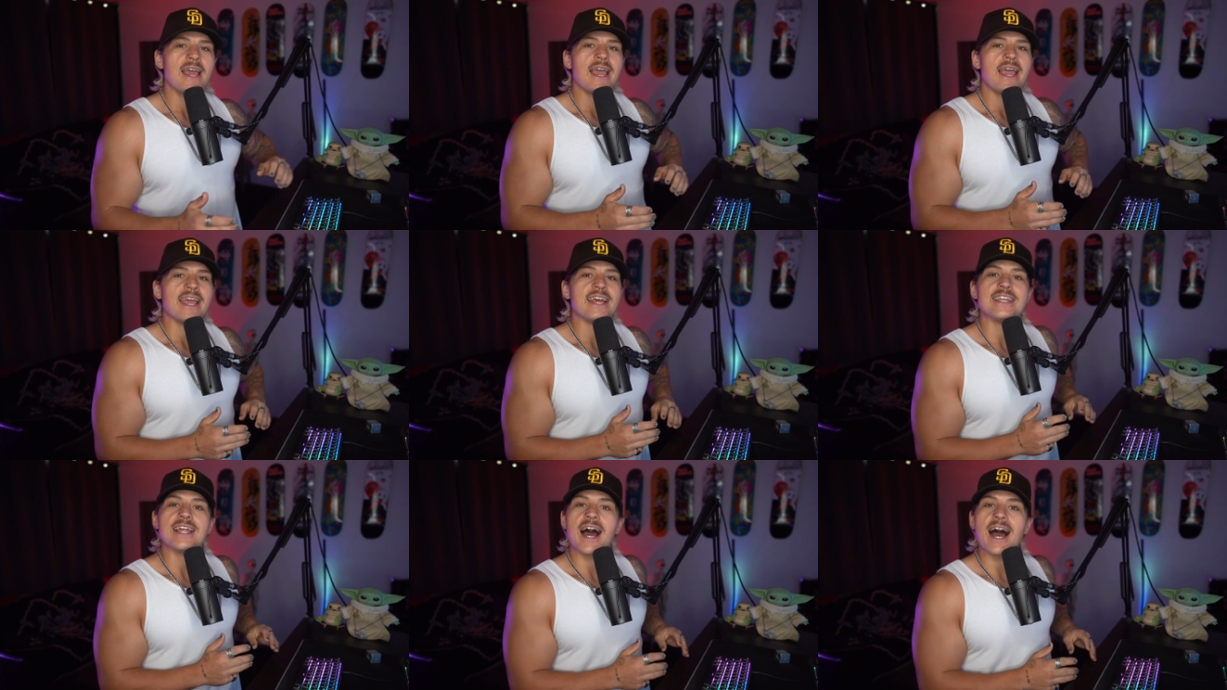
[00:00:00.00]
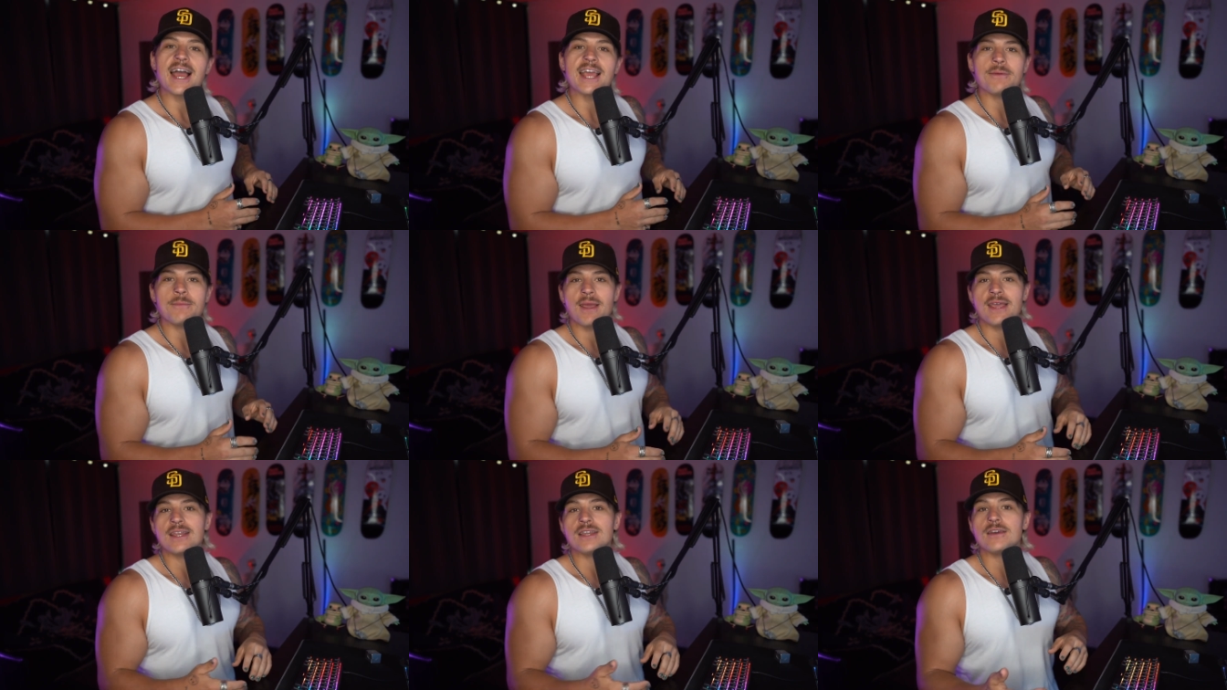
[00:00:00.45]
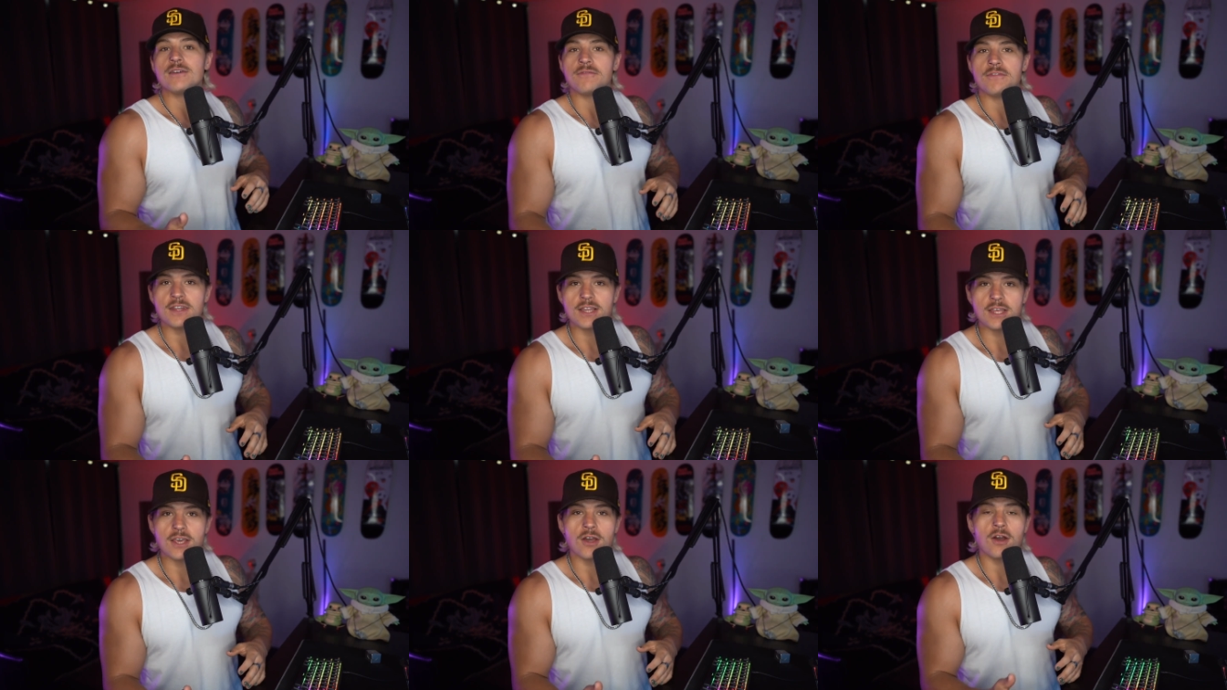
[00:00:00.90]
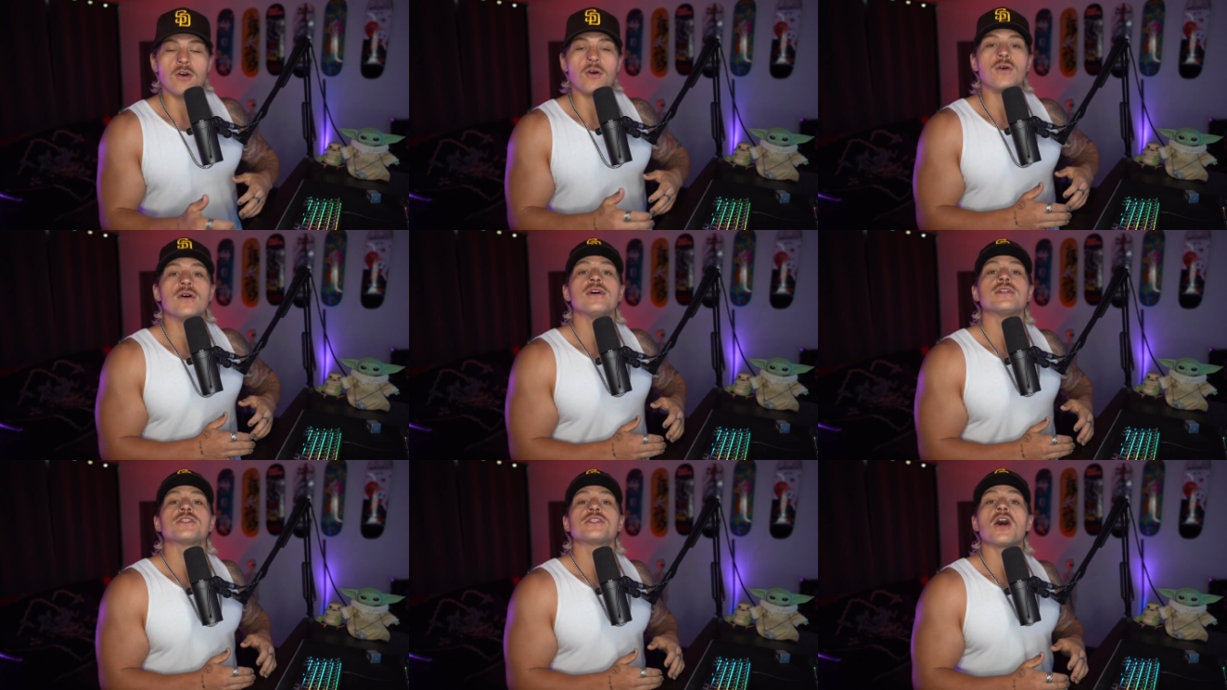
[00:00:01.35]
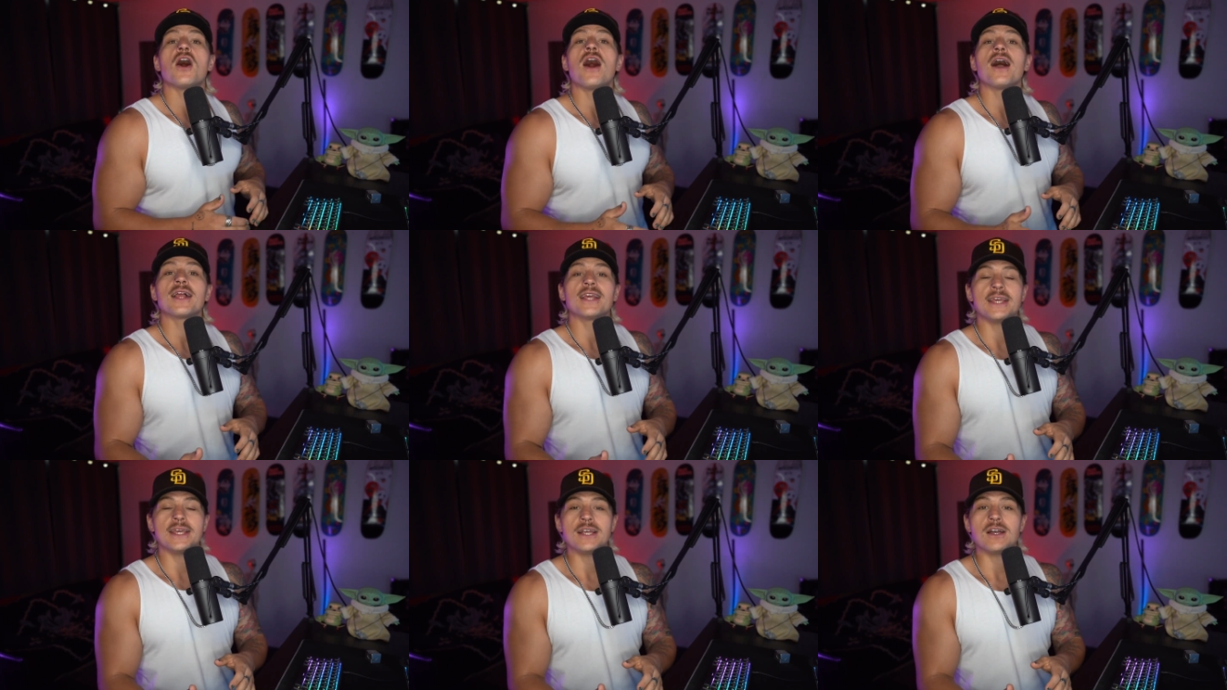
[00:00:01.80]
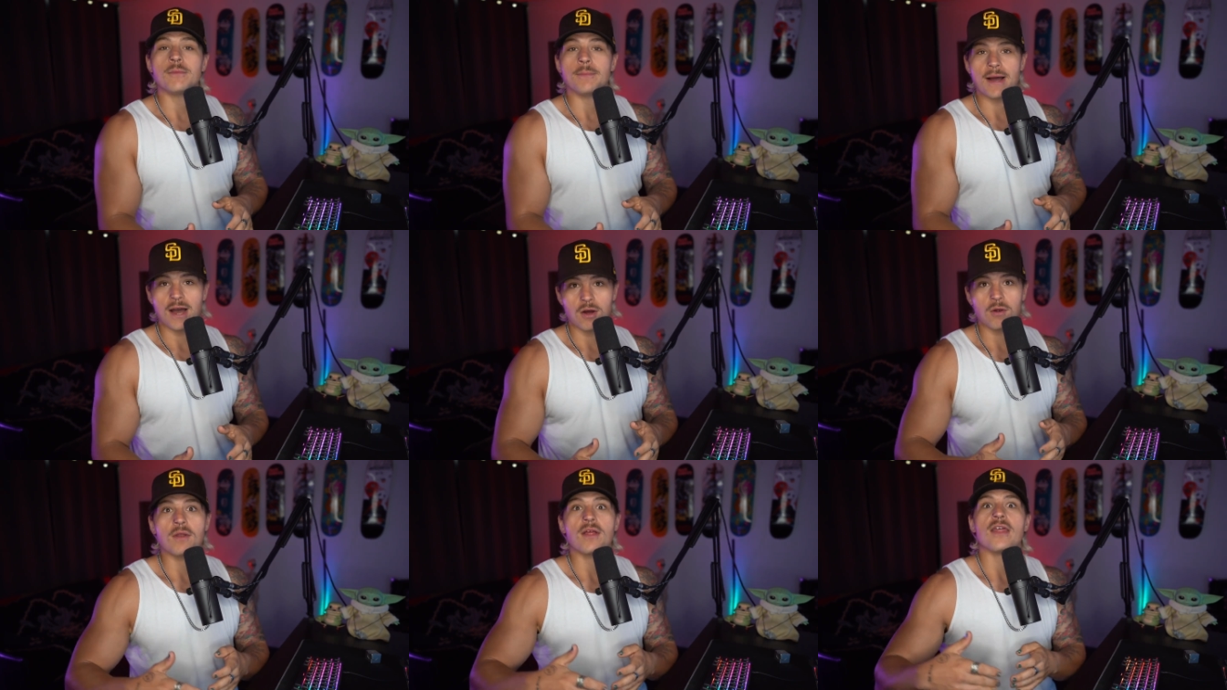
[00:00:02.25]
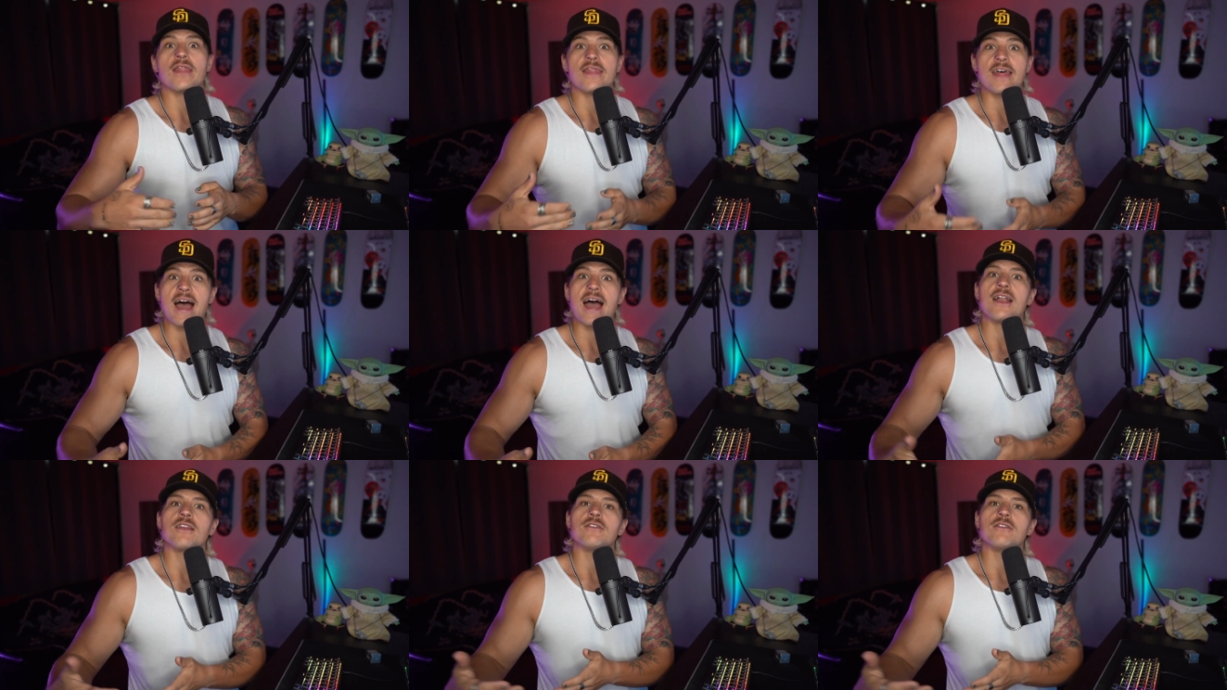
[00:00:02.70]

And I made a video talking about that